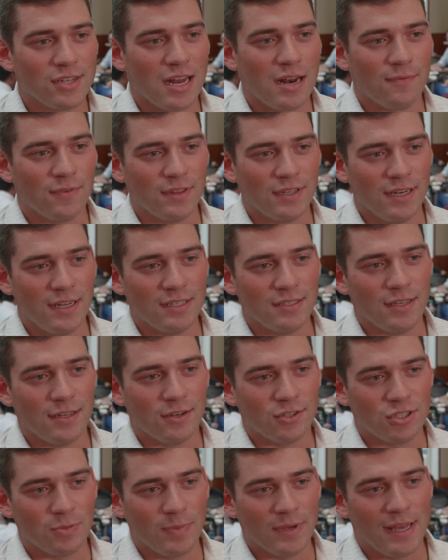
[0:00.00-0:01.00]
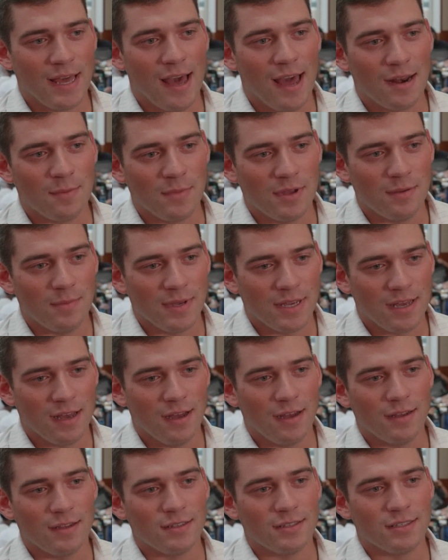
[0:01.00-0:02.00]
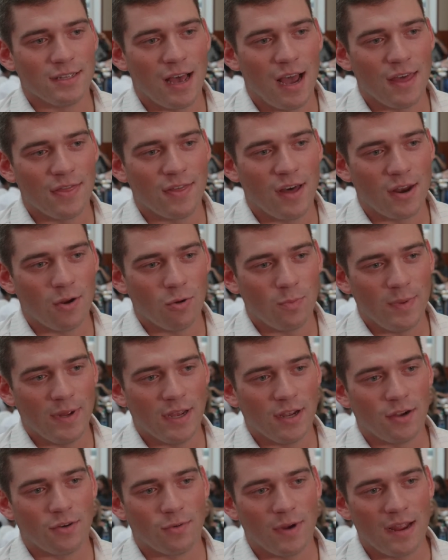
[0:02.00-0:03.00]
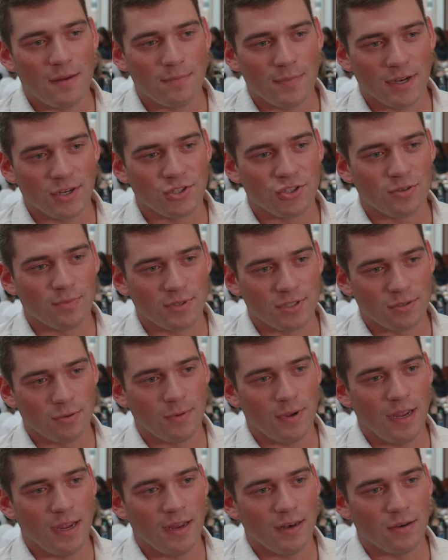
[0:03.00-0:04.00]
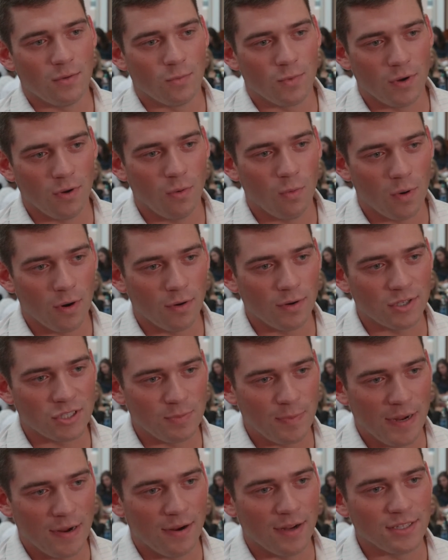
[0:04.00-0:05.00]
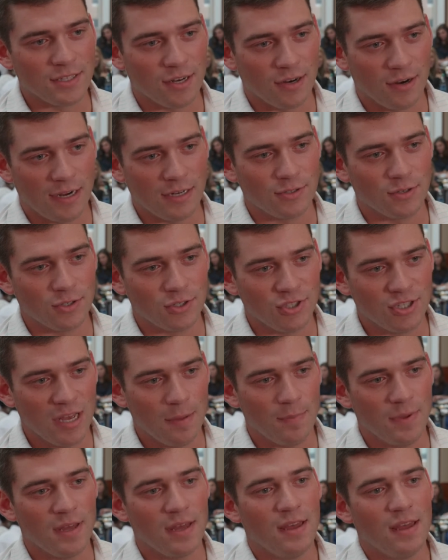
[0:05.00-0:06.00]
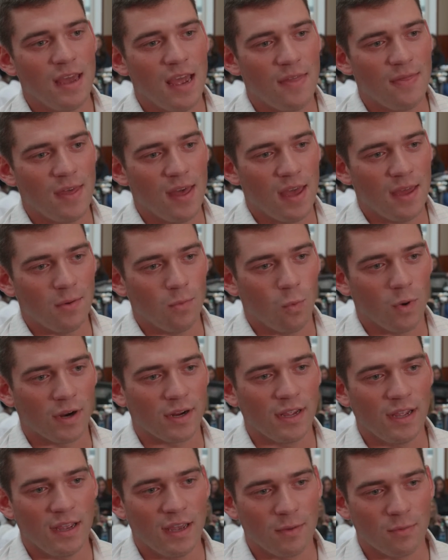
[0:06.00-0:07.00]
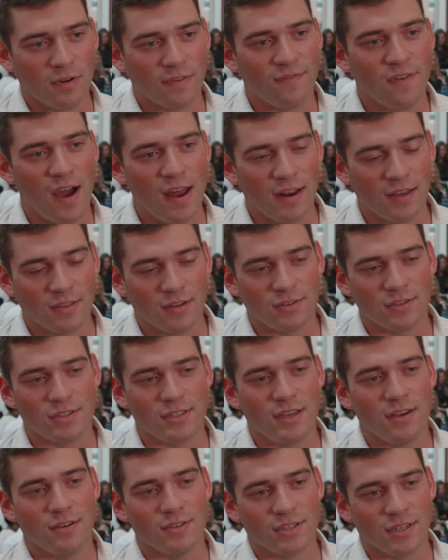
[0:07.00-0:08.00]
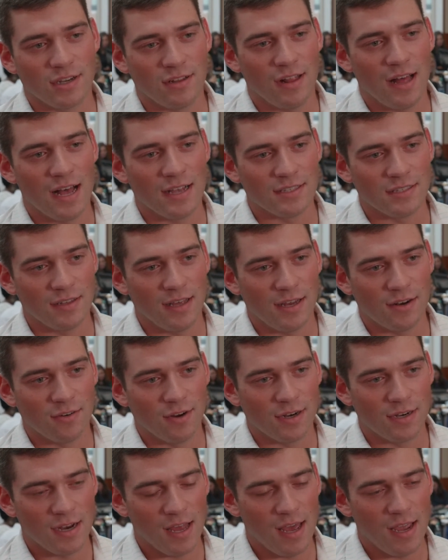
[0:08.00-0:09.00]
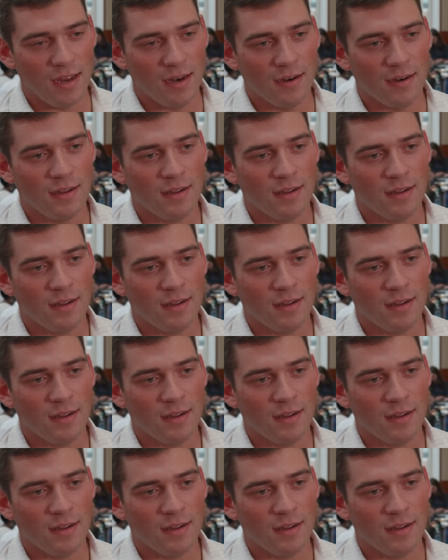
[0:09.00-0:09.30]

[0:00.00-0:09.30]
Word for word: sign up for the Dean's Leadership Academy because I thought it would be a great mixture between real world experience in our internship and then working and refining those skills in class later at night.